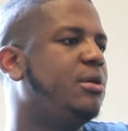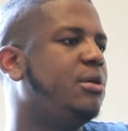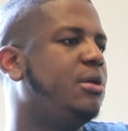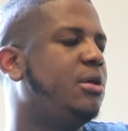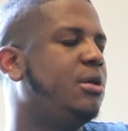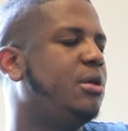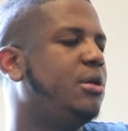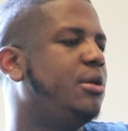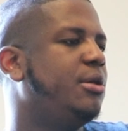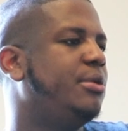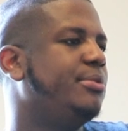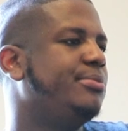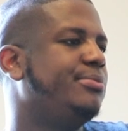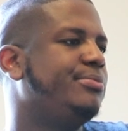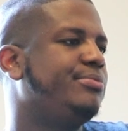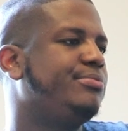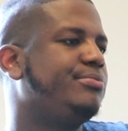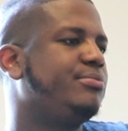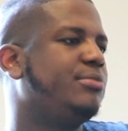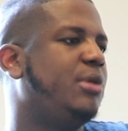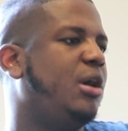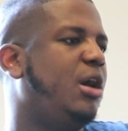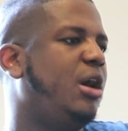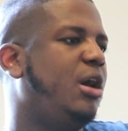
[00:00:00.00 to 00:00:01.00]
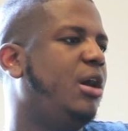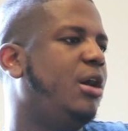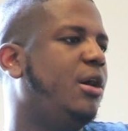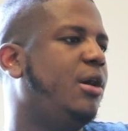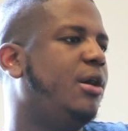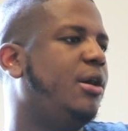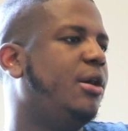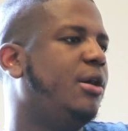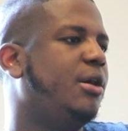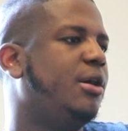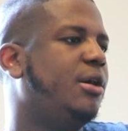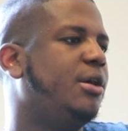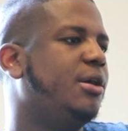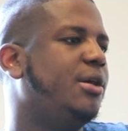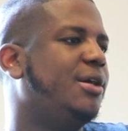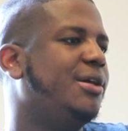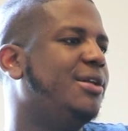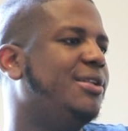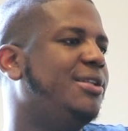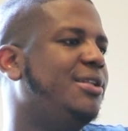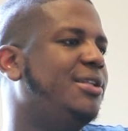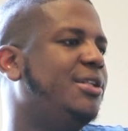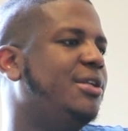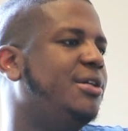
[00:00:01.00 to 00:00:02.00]
um, a, a
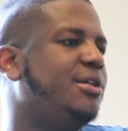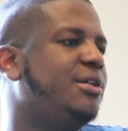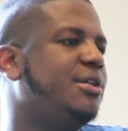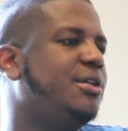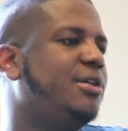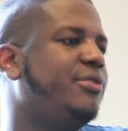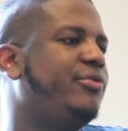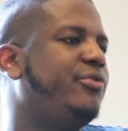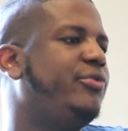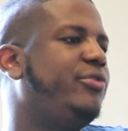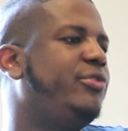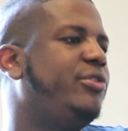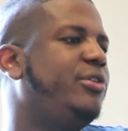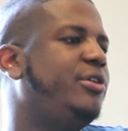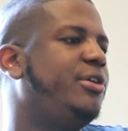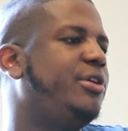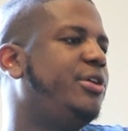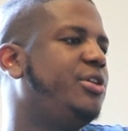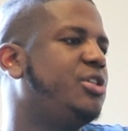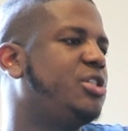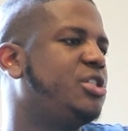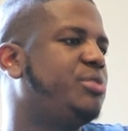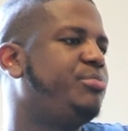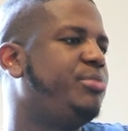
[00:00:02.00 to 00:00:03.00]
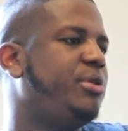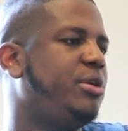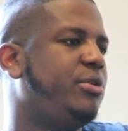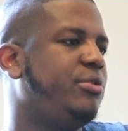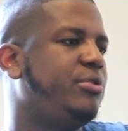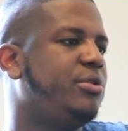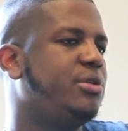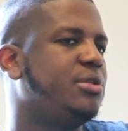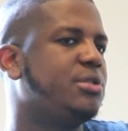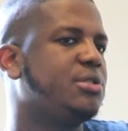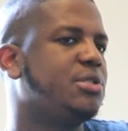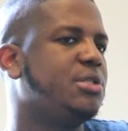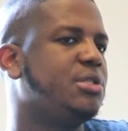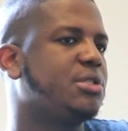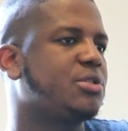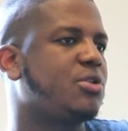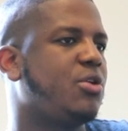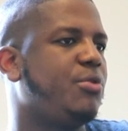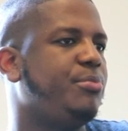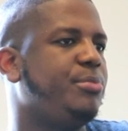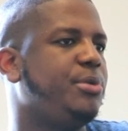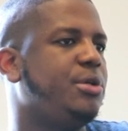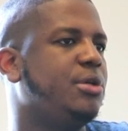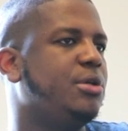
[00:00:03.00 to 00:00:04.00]
love experience. It's
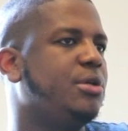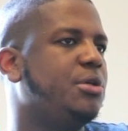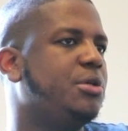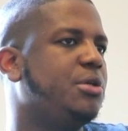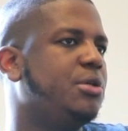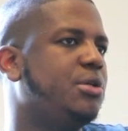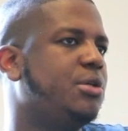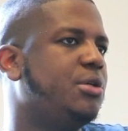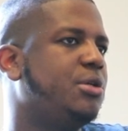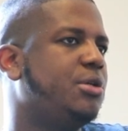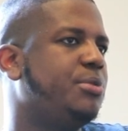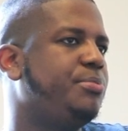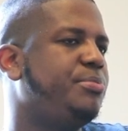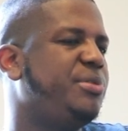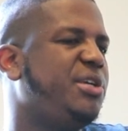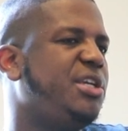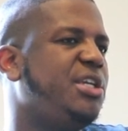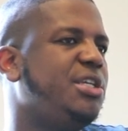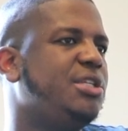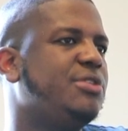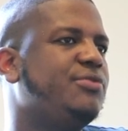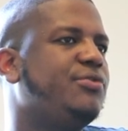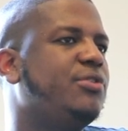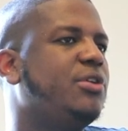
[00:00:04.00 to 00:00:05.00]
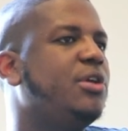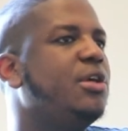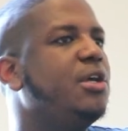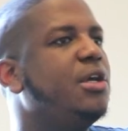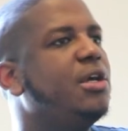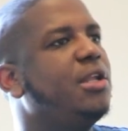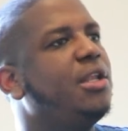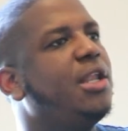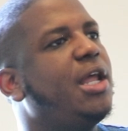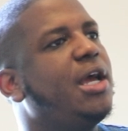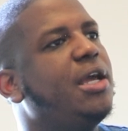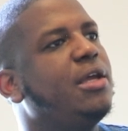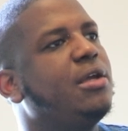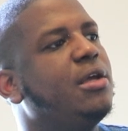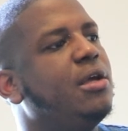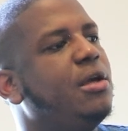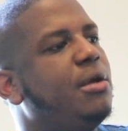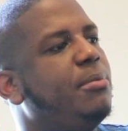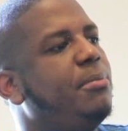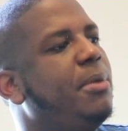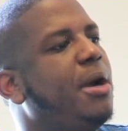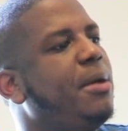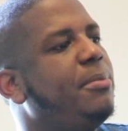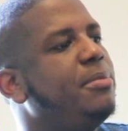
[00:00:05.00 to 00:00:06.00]
gonna be a, a peaceful, like
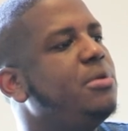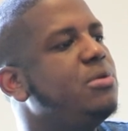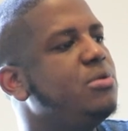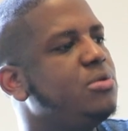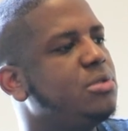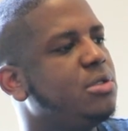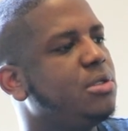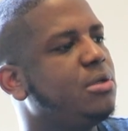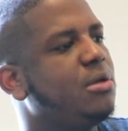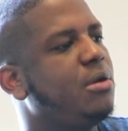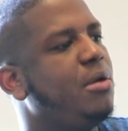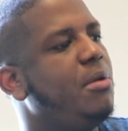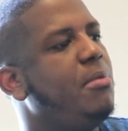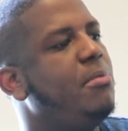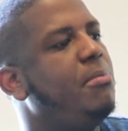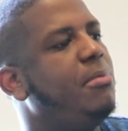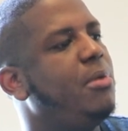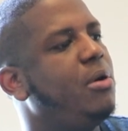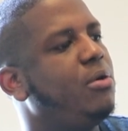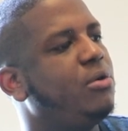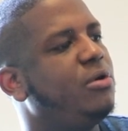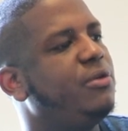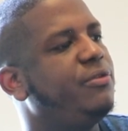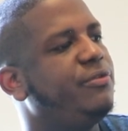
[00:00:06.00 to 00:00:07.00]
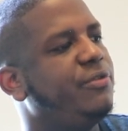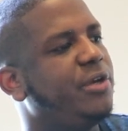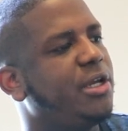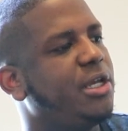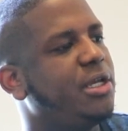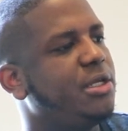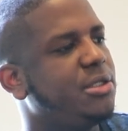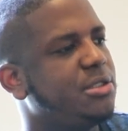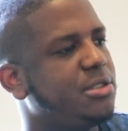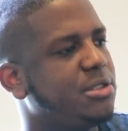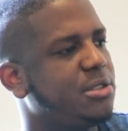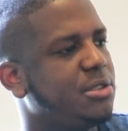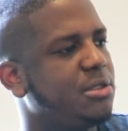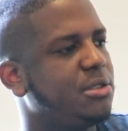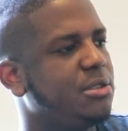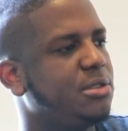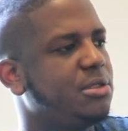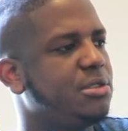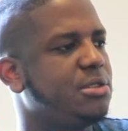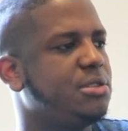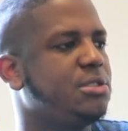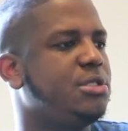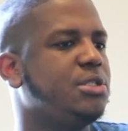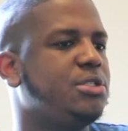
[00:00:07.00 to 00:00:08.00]
my music motivates
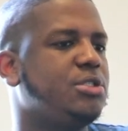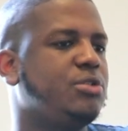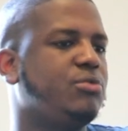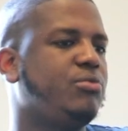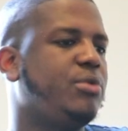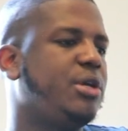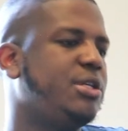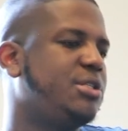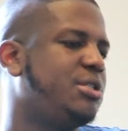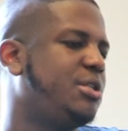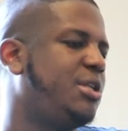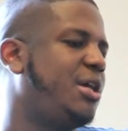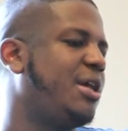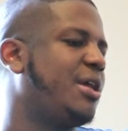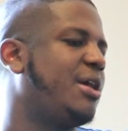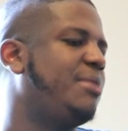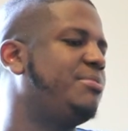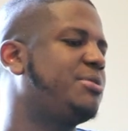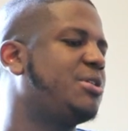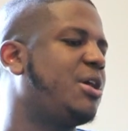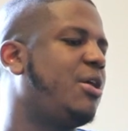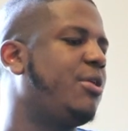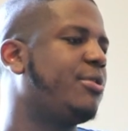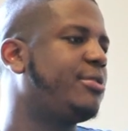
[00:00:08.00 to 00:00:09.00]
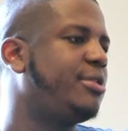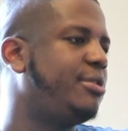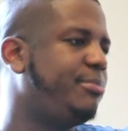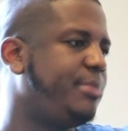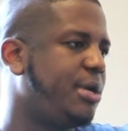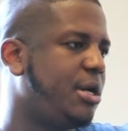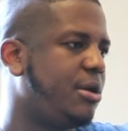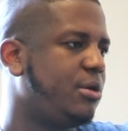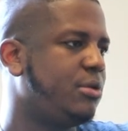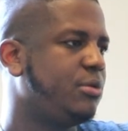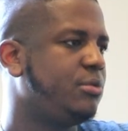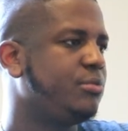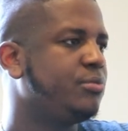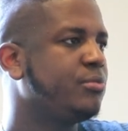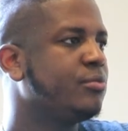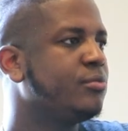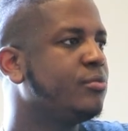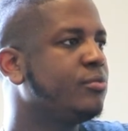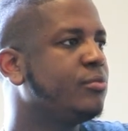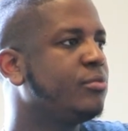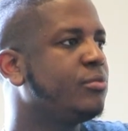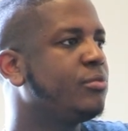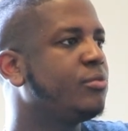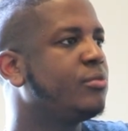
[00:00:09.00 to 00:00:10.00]
situation. Like I'm talking about
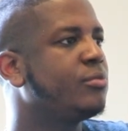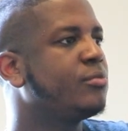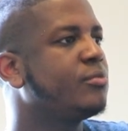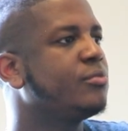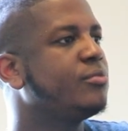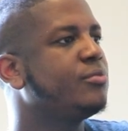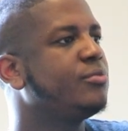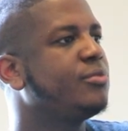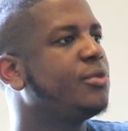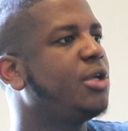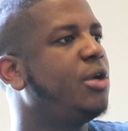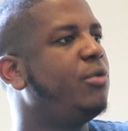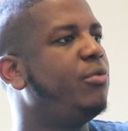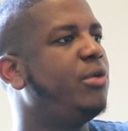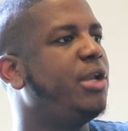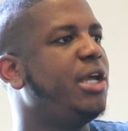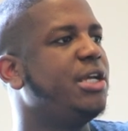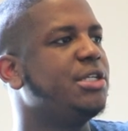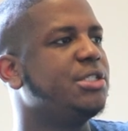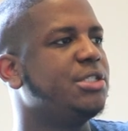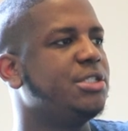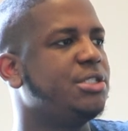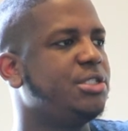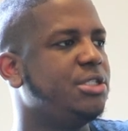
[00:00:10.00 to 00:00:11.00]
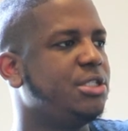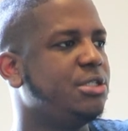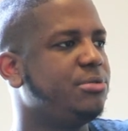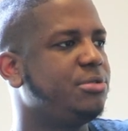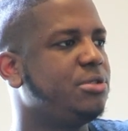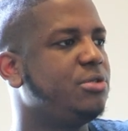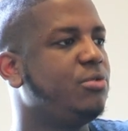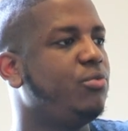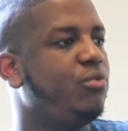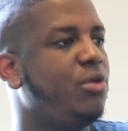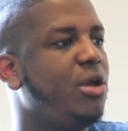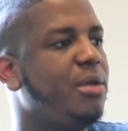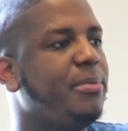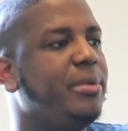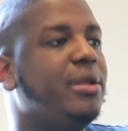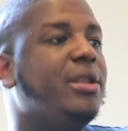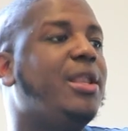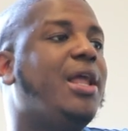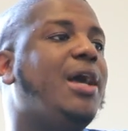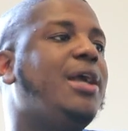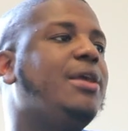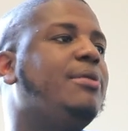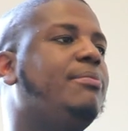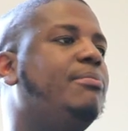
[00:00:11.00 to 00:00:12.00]
relationships, women.
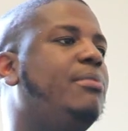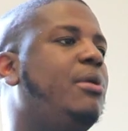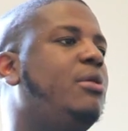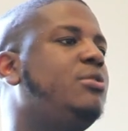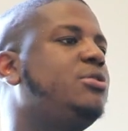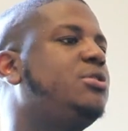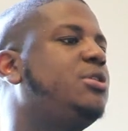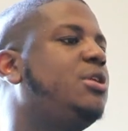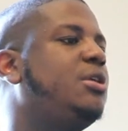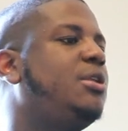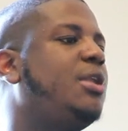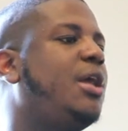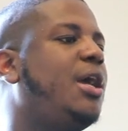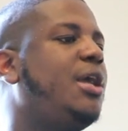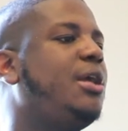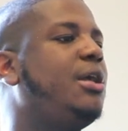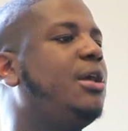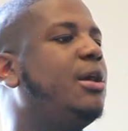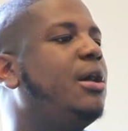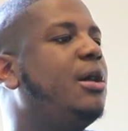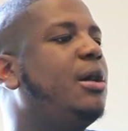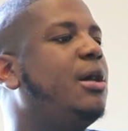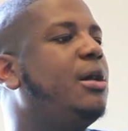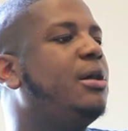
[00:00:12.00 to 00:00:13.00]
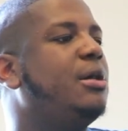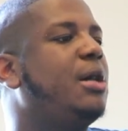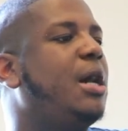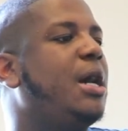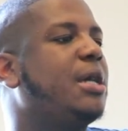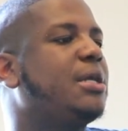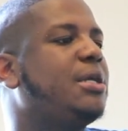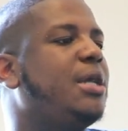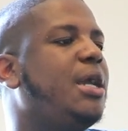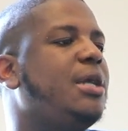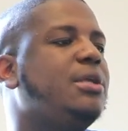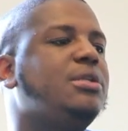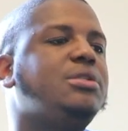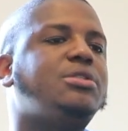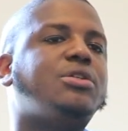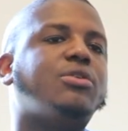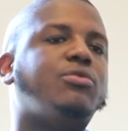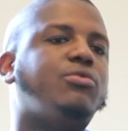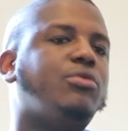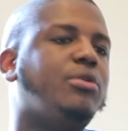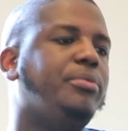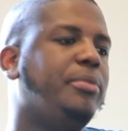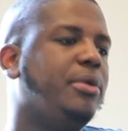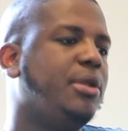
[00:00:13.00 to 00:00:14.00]
Like mostly, like I cater to
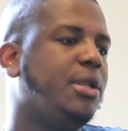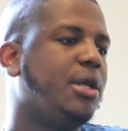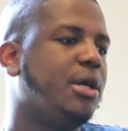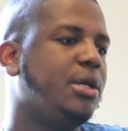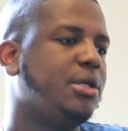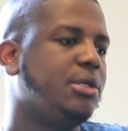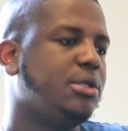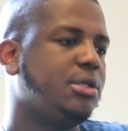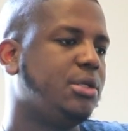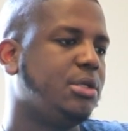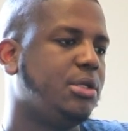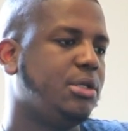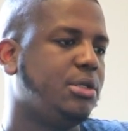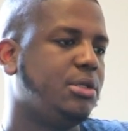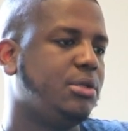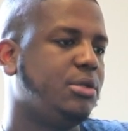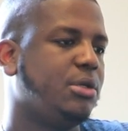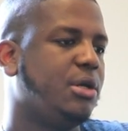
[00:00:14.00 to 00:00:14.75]
women, like mm-hmm.